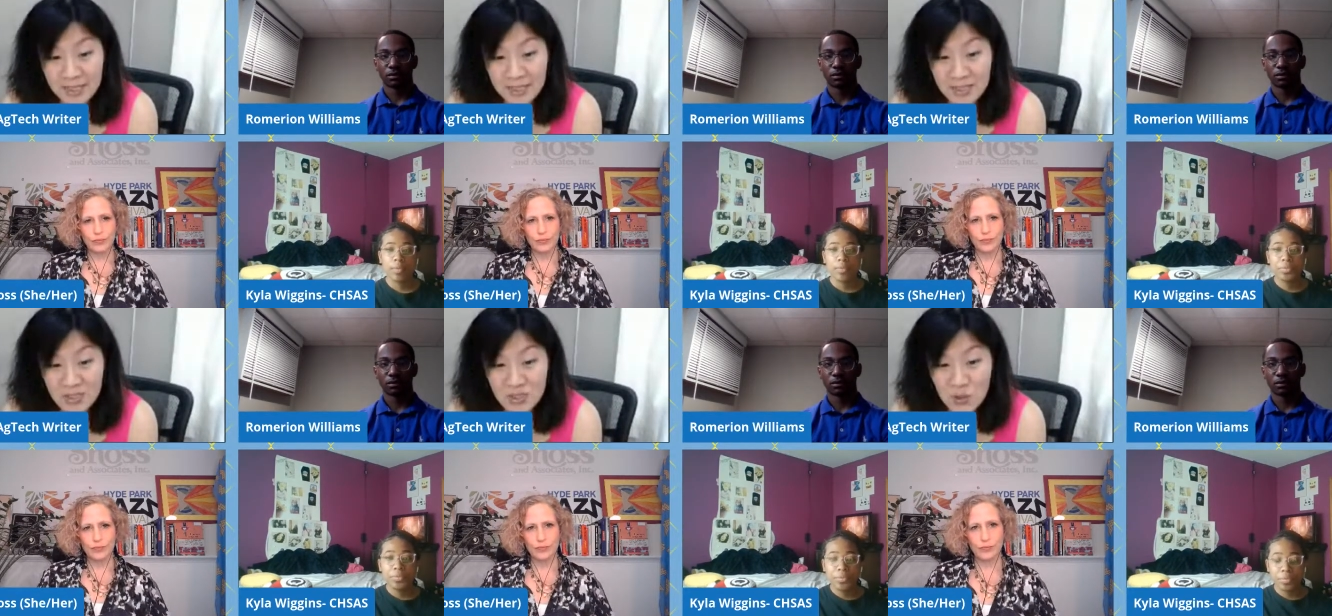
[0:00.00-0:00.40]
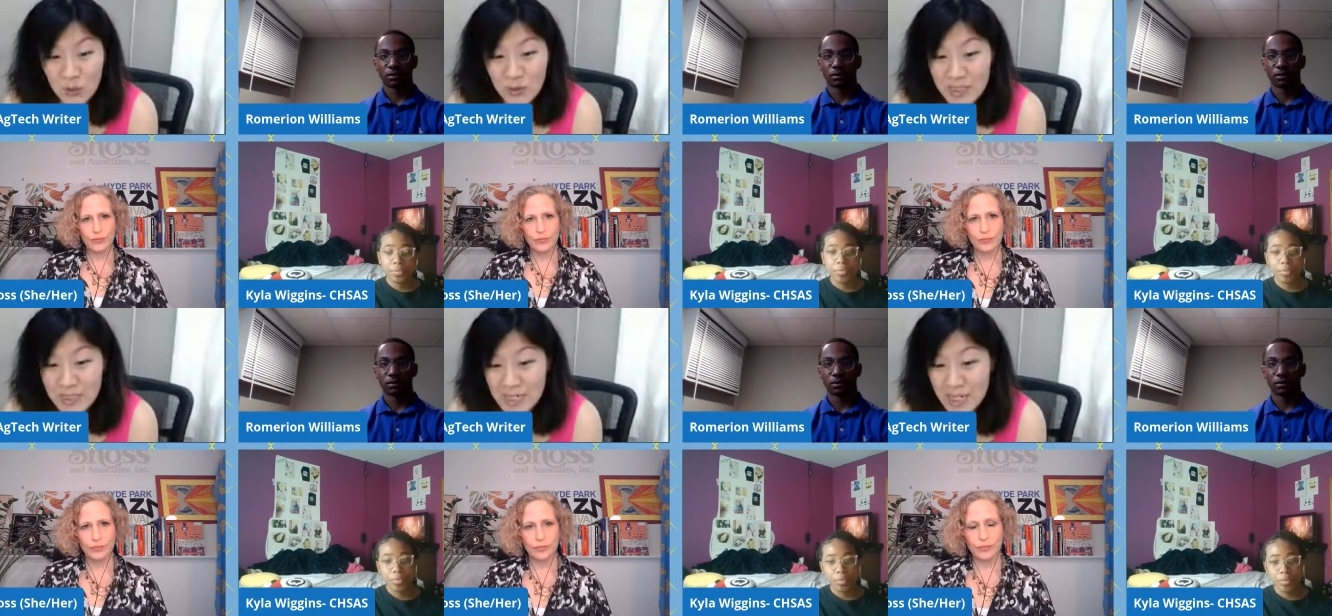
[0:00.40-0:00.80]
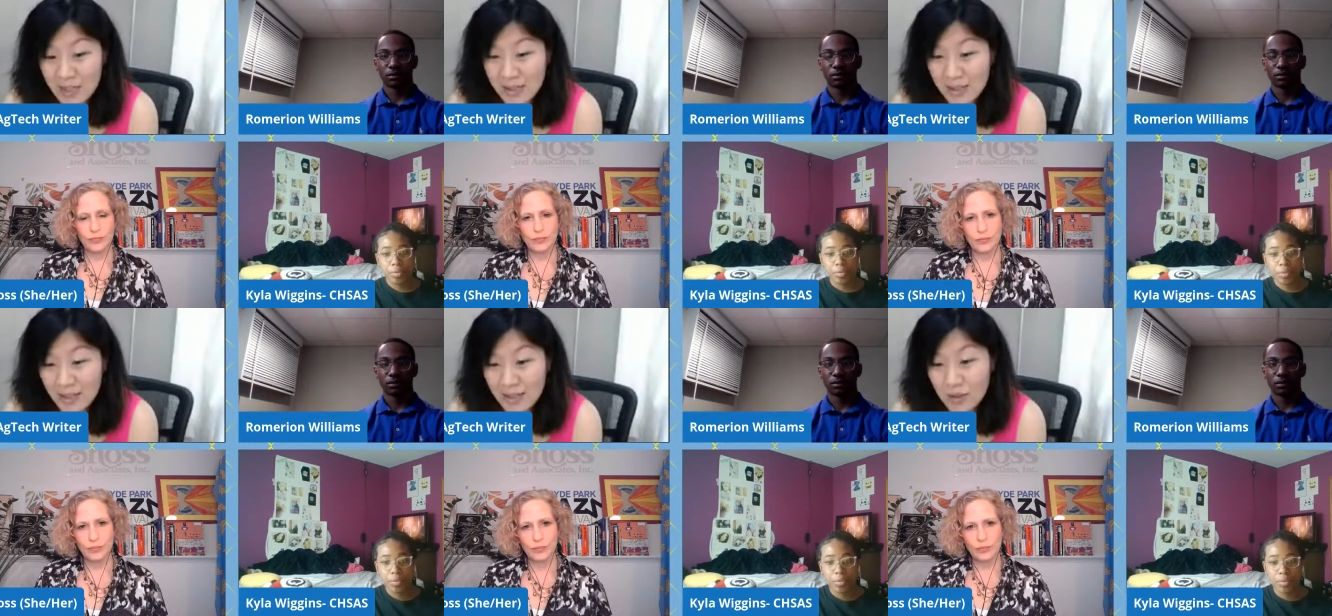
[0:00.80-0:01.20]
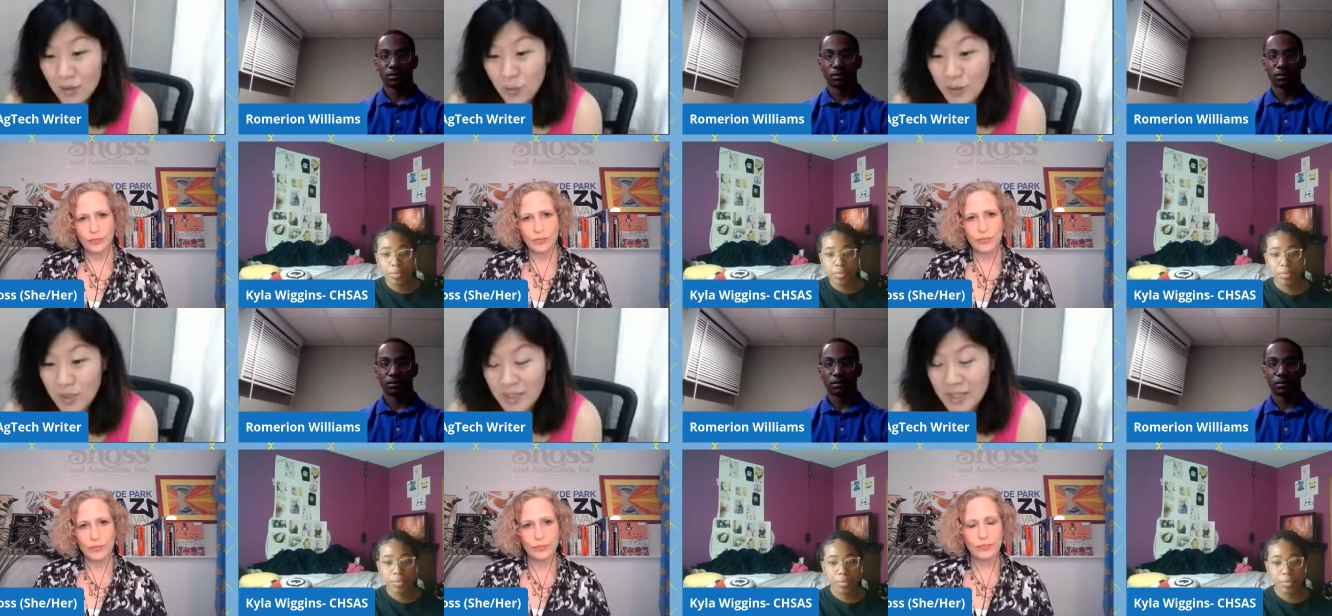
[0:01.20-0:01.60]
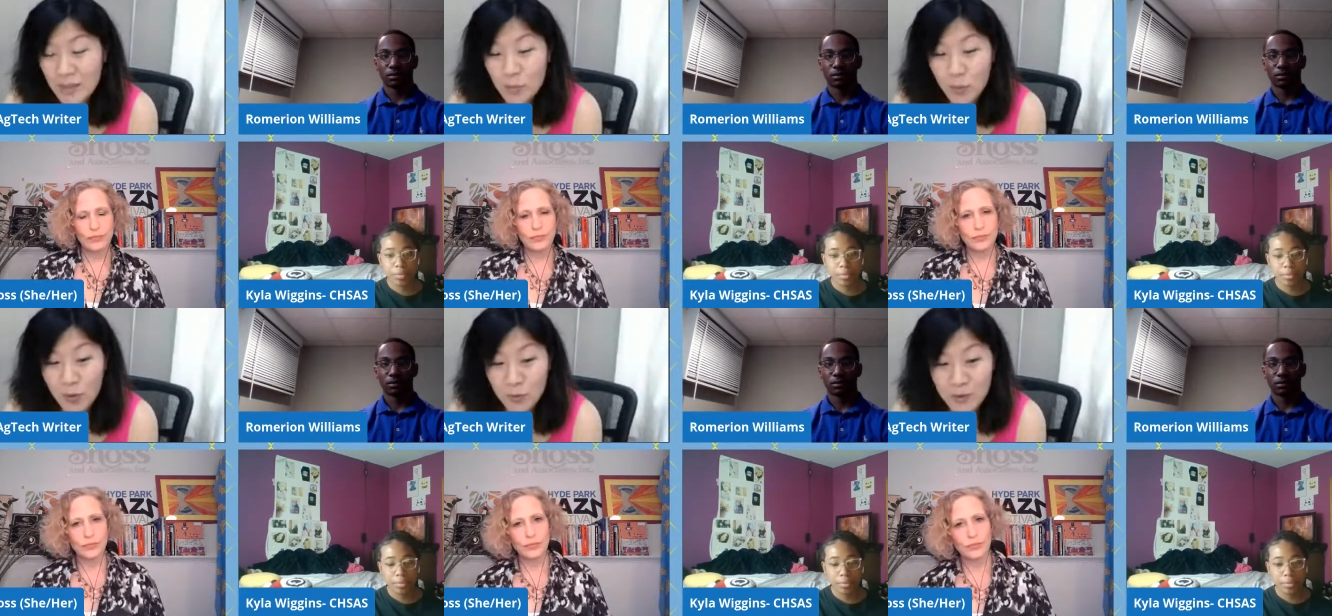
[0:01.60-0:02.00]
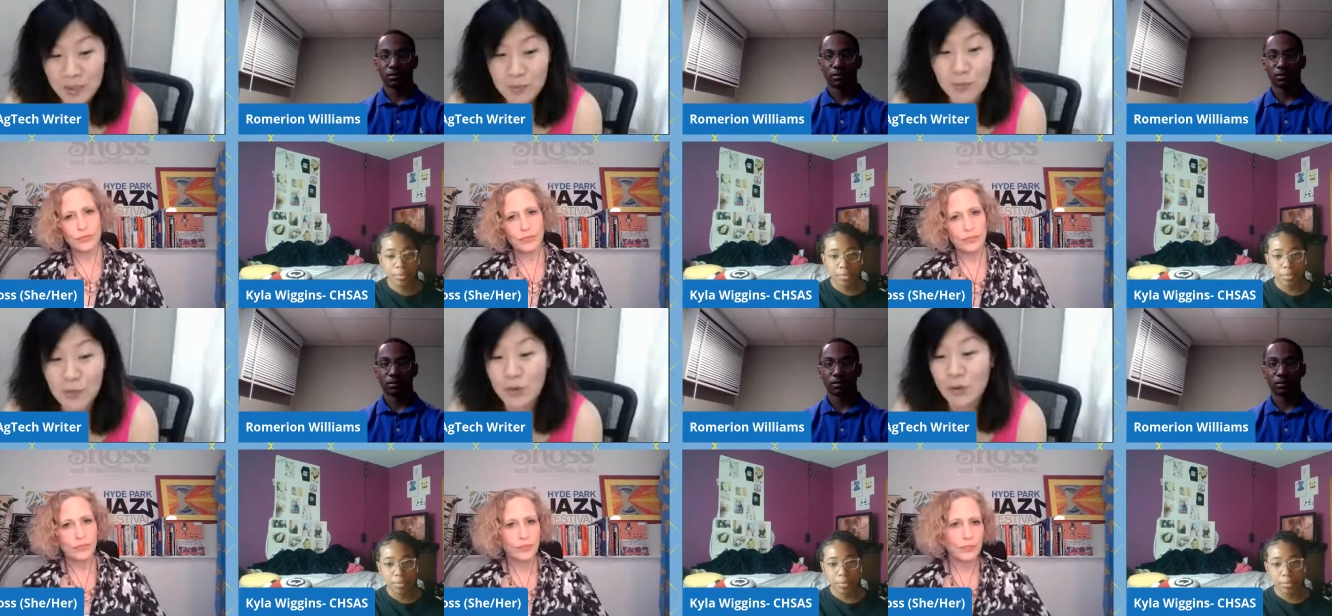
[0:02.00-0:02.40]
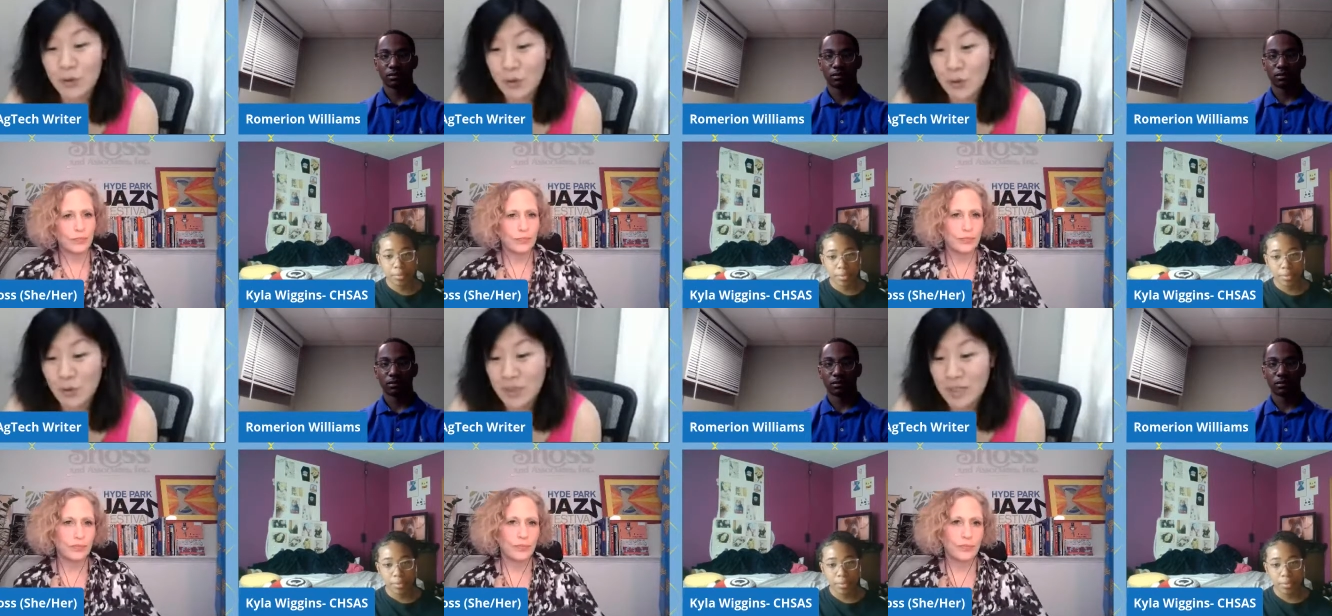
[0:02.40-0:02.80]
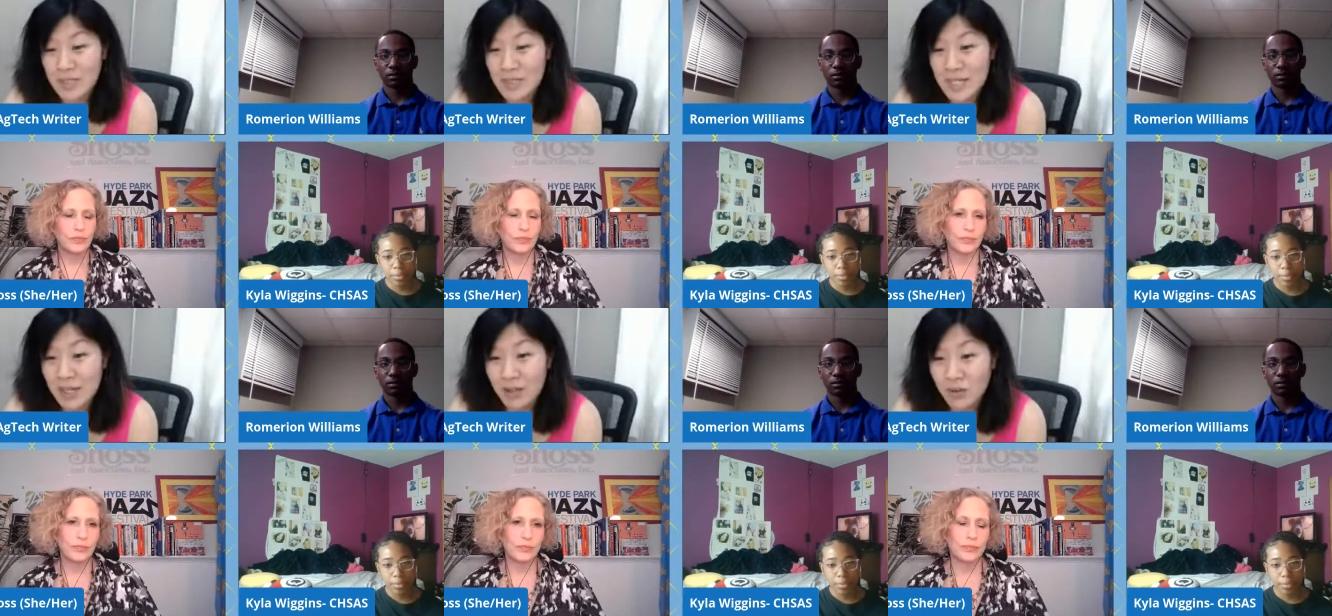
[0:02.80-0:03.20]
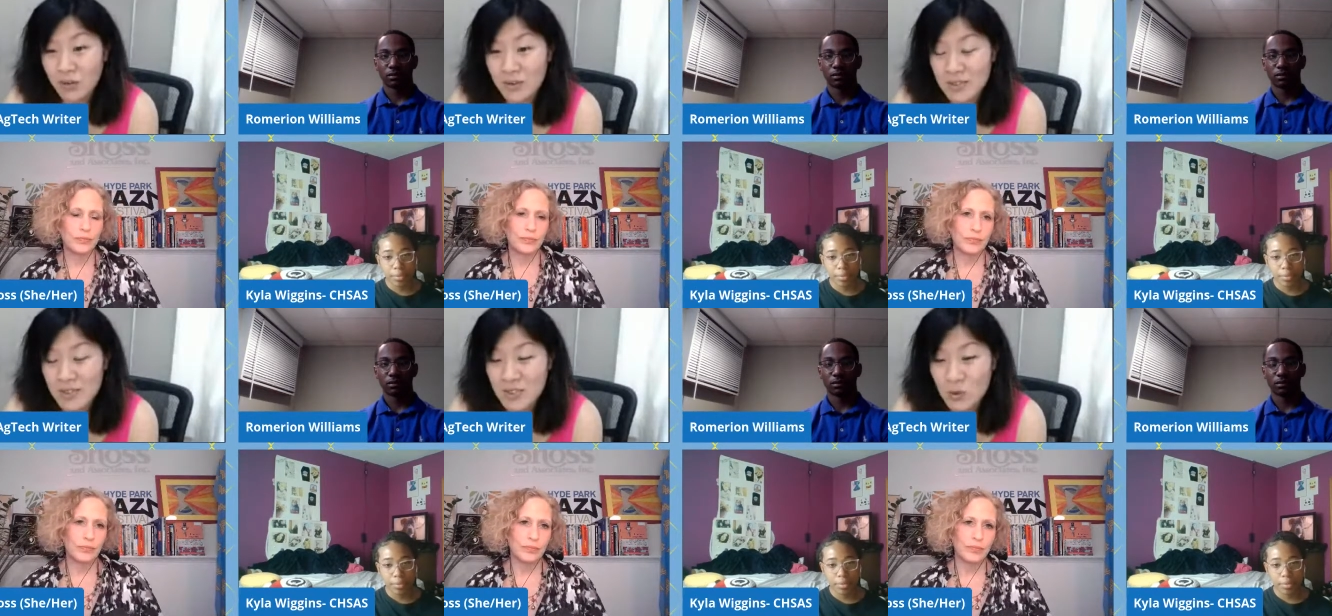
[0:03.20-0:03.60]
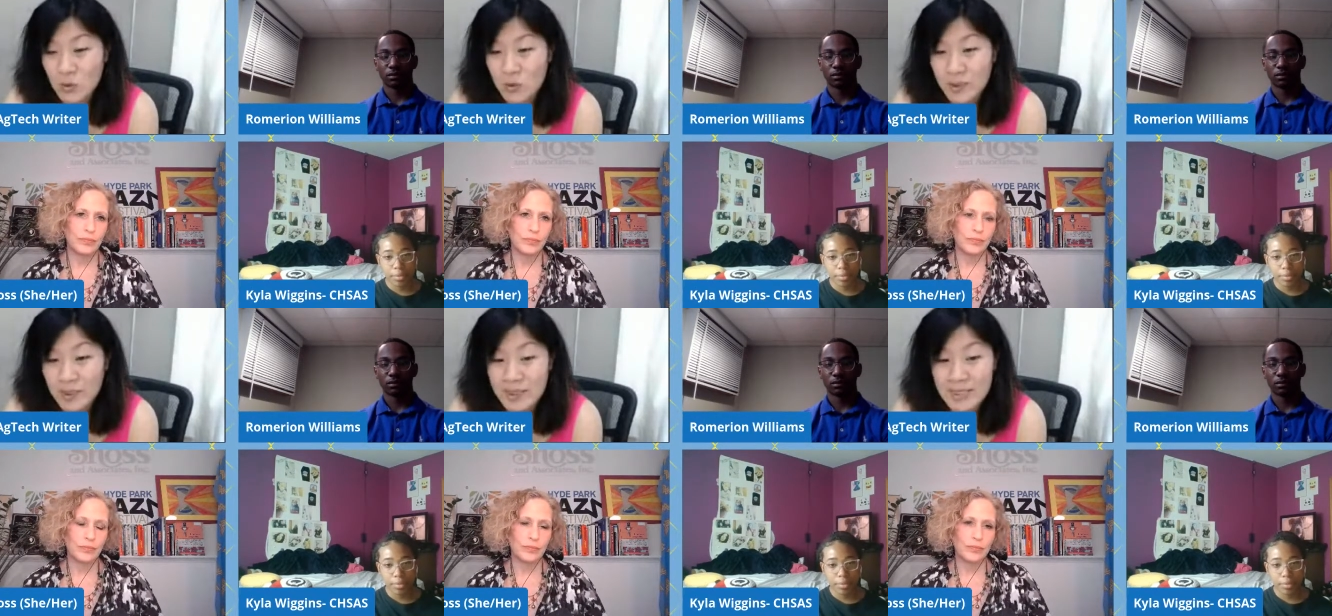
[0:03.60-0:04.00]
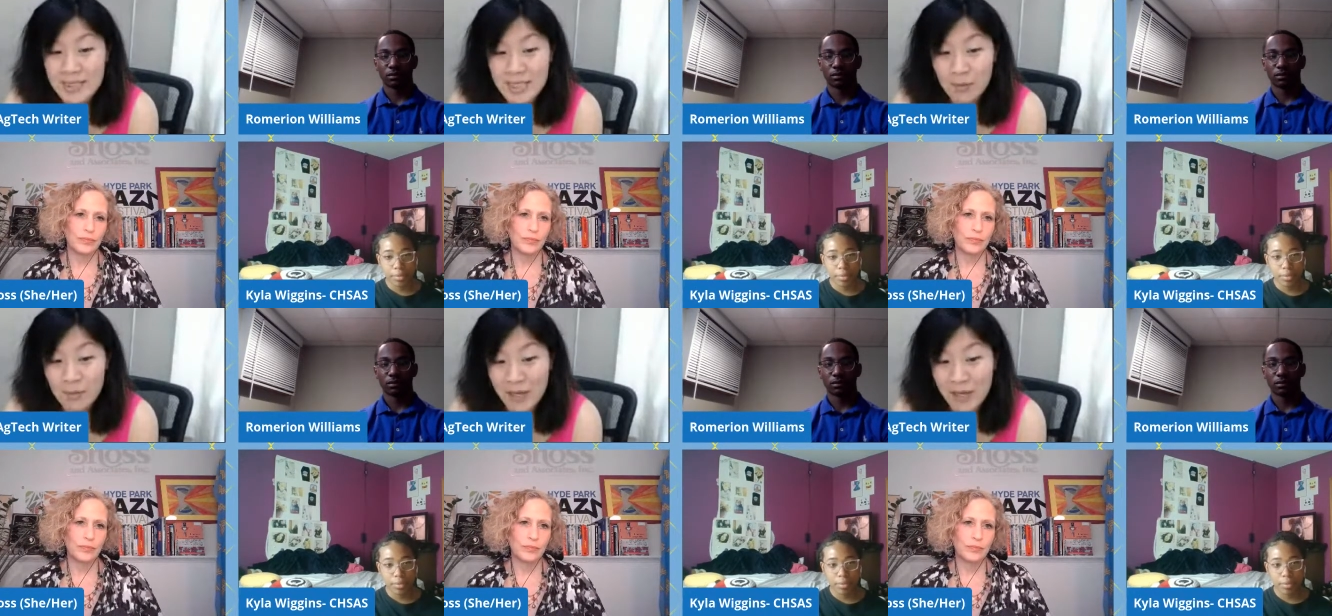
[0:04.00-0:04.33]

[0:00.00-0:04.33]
Speaker 1: We need more people who can tell good stories about agriculture,